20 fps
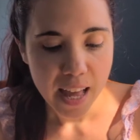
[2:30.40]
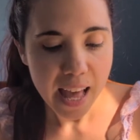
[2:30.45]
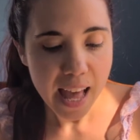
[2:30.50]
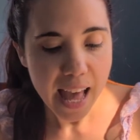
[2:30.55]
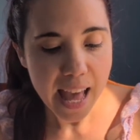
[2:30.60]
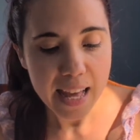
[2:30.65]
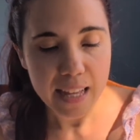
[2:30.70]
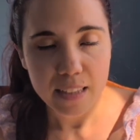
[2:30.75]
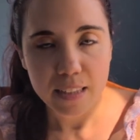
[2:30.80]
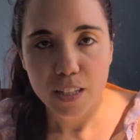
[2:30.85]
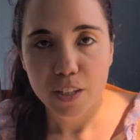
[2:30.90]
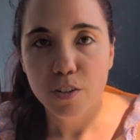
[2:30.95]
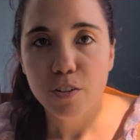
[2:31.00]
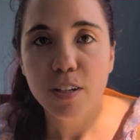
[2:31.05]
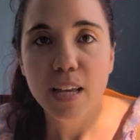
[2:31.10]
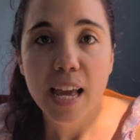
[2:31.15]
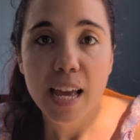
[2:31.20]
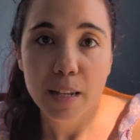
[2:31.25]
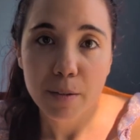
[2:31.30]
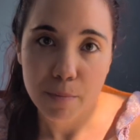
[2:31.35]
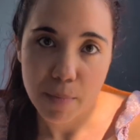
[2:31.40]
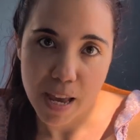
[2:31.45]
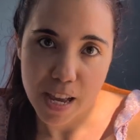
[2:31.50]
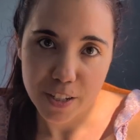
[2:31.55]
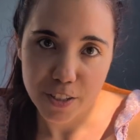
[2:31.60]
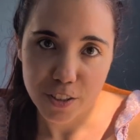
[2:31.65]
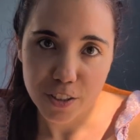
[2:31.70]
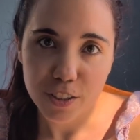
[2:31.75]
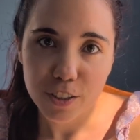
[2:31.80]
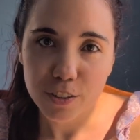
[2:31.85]
And you can
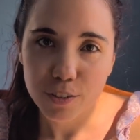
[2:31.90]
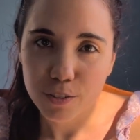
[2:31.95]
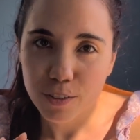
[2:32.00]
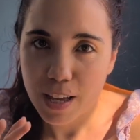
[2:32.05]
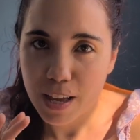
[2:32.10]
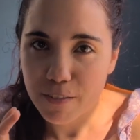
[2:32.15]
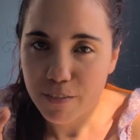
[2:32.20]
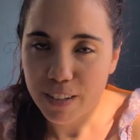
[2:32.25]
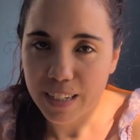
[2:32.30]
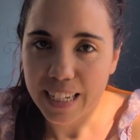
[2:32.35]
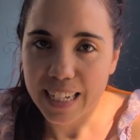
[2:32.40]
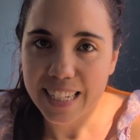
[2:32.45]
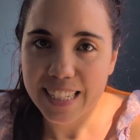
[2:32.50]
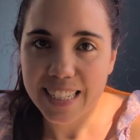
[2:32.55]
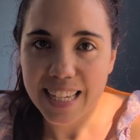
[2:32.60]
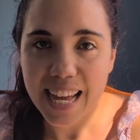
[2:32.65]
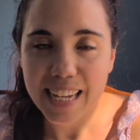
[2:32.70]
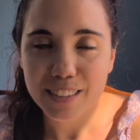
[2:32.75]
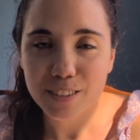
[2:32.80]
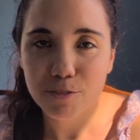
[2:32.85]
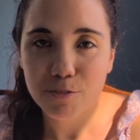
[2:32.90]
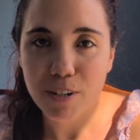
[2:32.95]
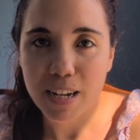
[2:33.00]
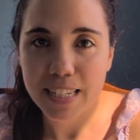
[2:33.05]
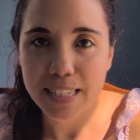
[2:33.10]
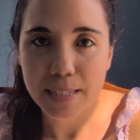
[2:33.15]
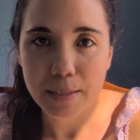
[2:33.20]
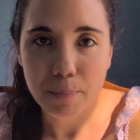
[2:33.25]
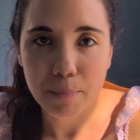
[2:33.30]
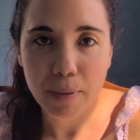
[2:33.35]
measure to have an exact
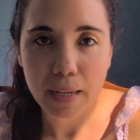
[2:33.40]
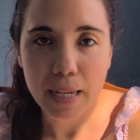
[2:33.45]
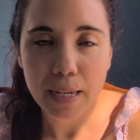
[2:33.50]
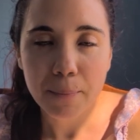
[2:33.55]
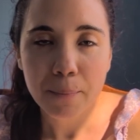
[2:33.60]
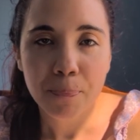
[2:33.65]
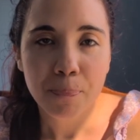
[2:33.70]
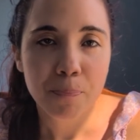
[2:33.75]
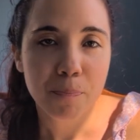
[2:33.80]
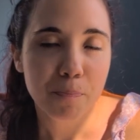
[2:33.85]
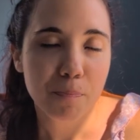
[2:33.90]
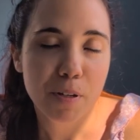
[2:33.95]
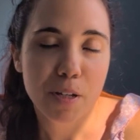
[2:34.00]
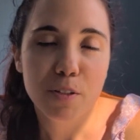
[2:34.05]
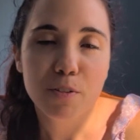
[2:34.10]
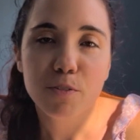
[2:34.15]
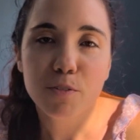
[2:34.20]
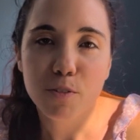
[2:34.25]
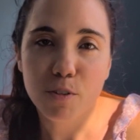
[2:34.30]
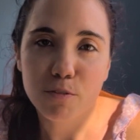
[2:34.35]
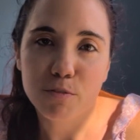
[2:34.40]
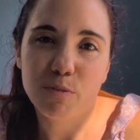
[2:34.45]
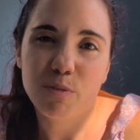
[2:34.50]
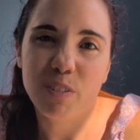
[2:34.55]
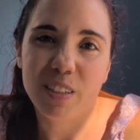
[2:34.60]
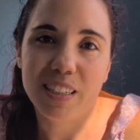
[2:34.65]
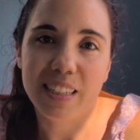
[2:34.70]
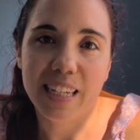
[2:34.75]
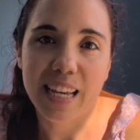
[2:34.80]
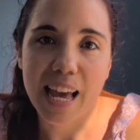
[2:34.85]
recipe, but you don't
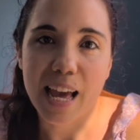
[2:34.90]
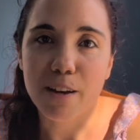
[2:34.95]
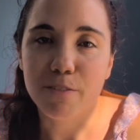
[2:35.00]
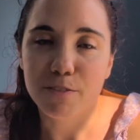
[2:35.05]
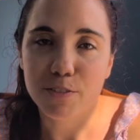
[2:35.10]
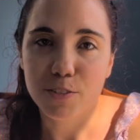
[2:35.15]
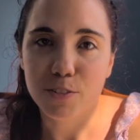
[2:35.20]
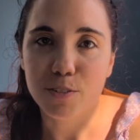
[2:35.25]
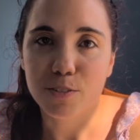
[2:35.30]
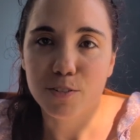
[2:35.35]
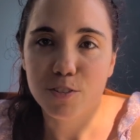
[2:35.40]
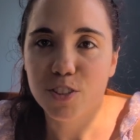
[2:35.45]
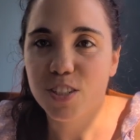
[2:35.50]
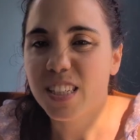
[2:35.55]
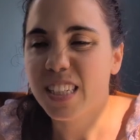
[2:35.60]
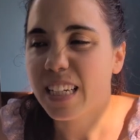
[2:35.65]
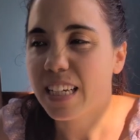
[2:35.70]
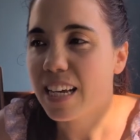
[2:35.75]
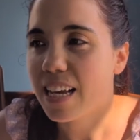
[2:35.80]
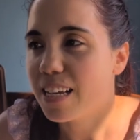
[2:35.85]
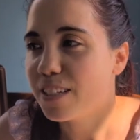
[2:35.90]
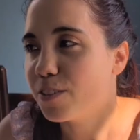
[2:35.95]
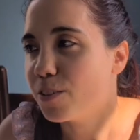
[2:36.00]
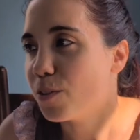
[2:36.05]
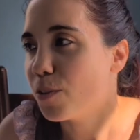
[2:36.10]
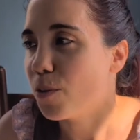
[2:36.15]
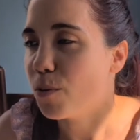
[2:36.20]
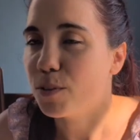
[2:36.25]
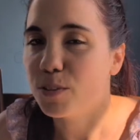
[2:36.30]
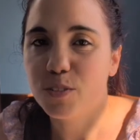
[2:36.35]
really have to. Just in case you
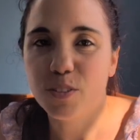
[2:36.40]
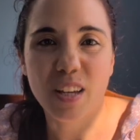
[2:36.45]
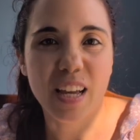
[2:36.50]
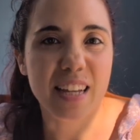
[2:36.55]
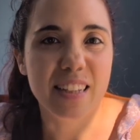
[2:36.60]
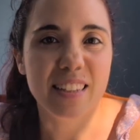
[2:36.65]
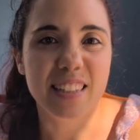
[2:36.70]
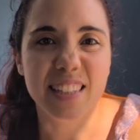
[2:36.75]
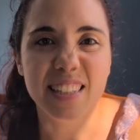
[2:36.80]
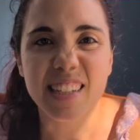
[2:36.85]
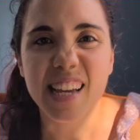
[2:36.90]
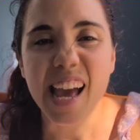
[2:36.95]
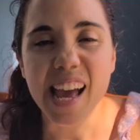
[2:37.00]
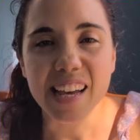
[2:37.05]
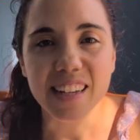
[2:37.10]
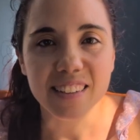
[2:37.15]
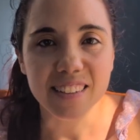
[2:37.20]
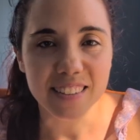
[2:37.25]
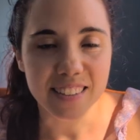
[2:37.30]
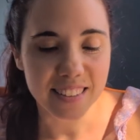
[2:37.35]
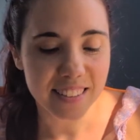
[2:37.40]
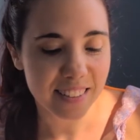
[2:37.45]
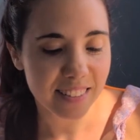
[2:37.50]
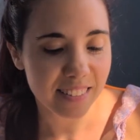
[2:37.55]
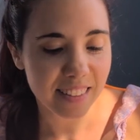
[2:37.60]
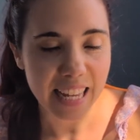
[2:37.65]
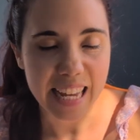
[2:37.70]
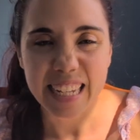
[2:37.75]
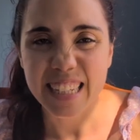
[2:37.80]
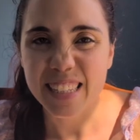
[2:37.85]
don't want to get the scales,
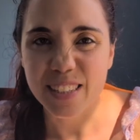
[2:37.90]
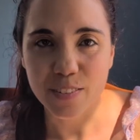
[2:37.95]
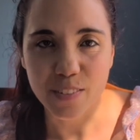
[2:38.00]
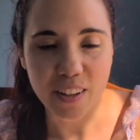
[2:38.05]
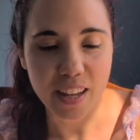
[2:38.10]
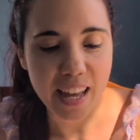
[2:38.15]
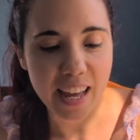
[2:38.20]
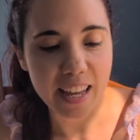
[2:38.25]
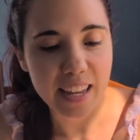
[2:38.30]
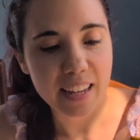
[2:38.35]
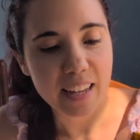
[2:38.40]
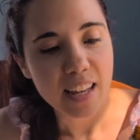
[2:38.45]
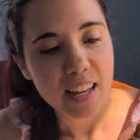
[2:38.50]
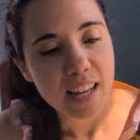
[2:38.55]
it's okay.